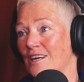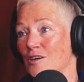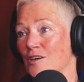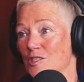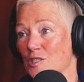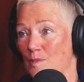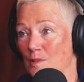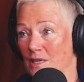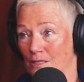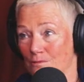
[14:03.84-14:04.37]
Yeah. I
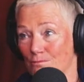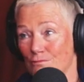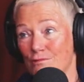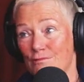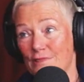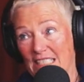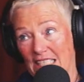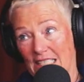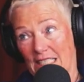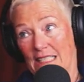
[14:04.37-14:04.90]
was being
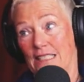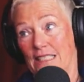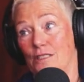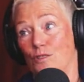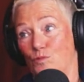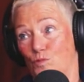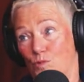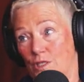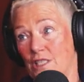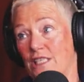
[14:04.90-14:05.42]
really
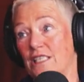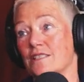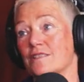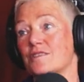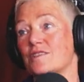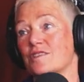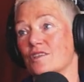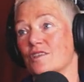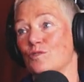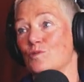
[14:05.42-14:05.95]
naughty
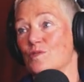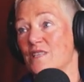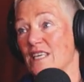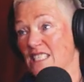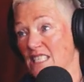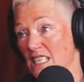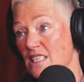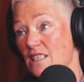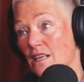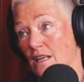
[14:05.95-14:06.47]
at school. They
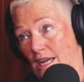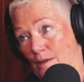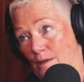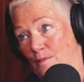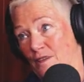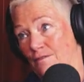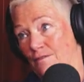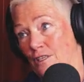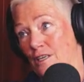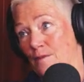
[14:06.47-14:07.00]
yeah. didn't like
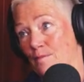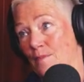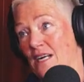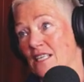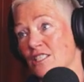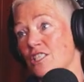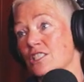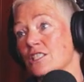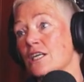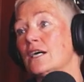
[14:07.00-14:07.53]
me very
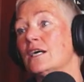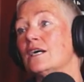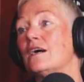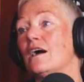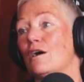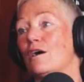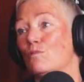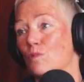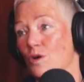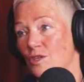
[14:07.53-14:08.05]
much. Yeah.
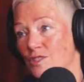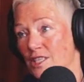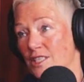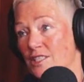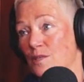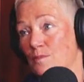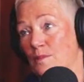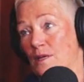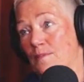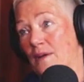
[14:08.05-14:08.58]
I
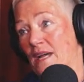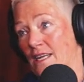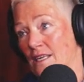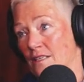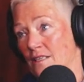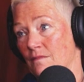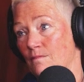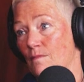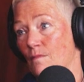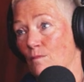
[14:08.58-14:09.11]
wanted to be back
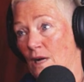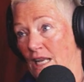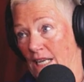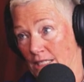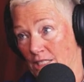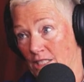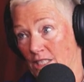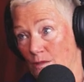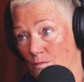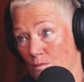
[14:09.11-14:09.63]
in
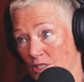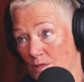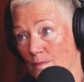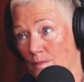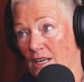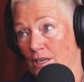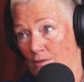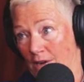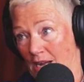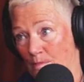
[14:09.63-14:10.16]
Wellington with
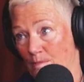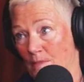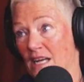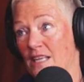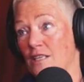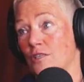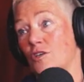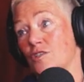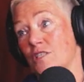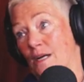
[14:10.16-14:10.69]
my
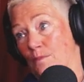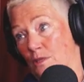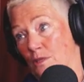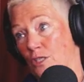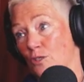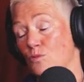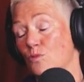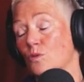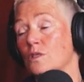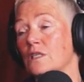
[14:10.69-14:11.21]
grandma, not up
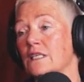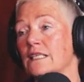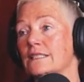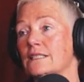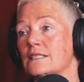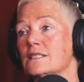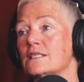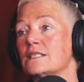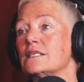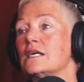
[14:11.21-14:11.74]
in
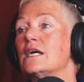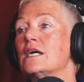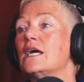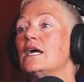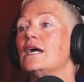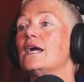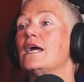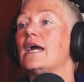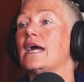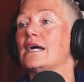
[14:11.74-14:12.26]
Auckland. Okay,
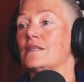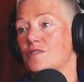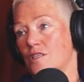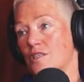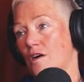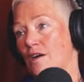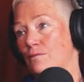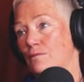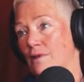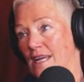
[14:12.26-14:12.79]
sure. And
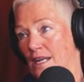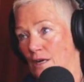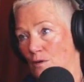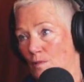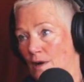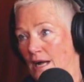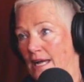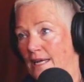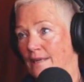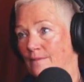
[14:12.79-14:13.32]
so I ran
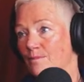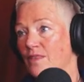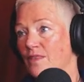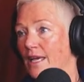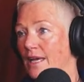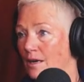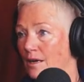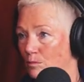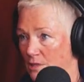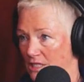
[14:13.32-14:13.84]
away
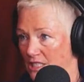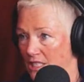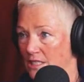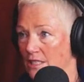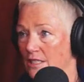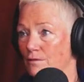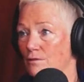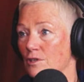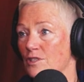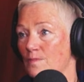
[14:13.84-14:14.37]
and went
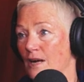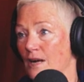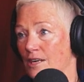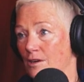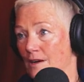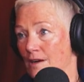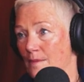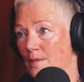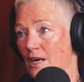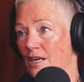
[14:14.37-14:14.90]
to live with my
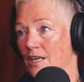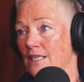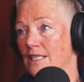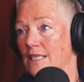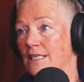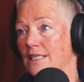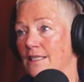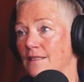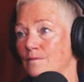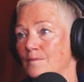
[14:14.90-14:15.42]
grandma
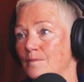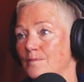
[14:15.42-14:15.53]
again.